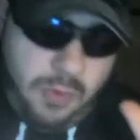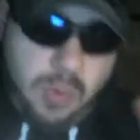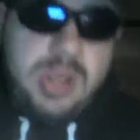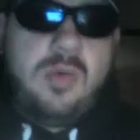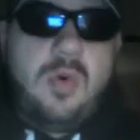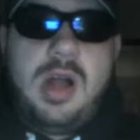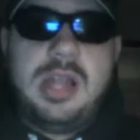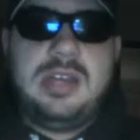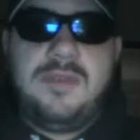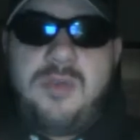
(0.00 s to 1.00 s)

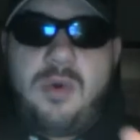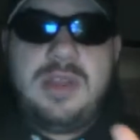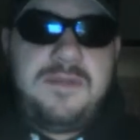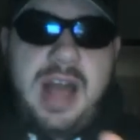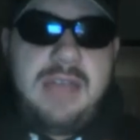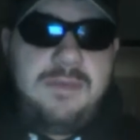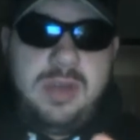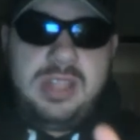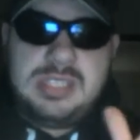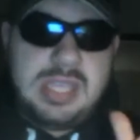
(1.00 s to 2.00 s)
41 to 45
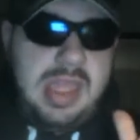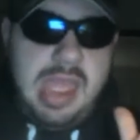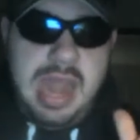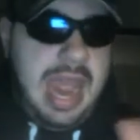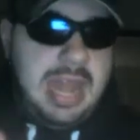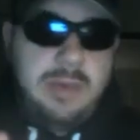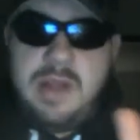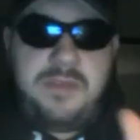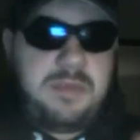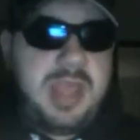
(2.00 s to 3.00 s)
wins,
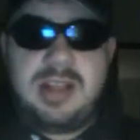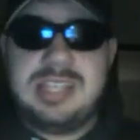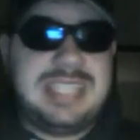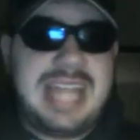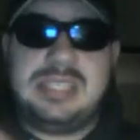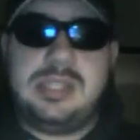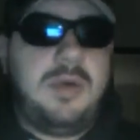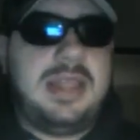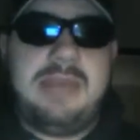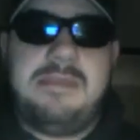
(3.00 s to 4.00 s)
anywhere from there, because that's
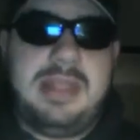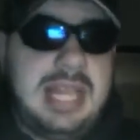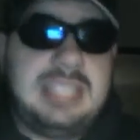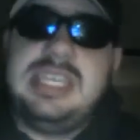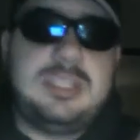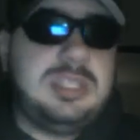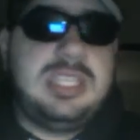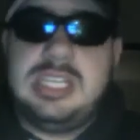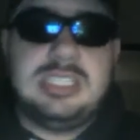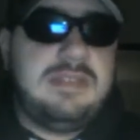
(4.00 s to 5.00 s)
the way they. That's the
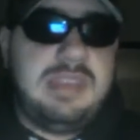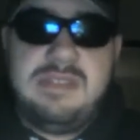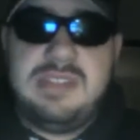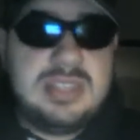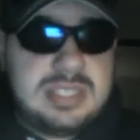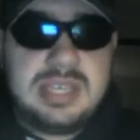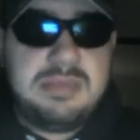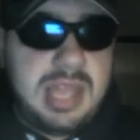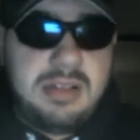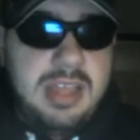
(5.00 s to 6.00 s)
expectations I've given this
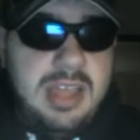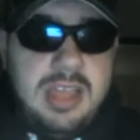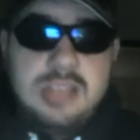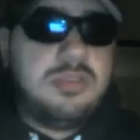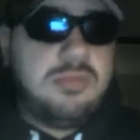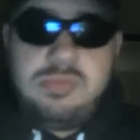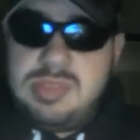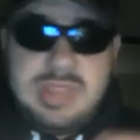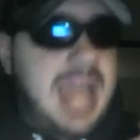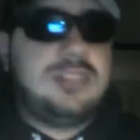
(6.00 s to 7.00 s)
team now. So
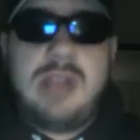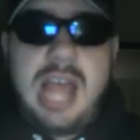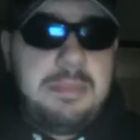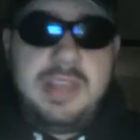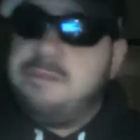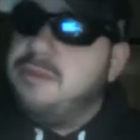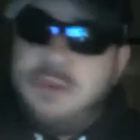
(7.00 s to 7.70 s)
that's what I believe.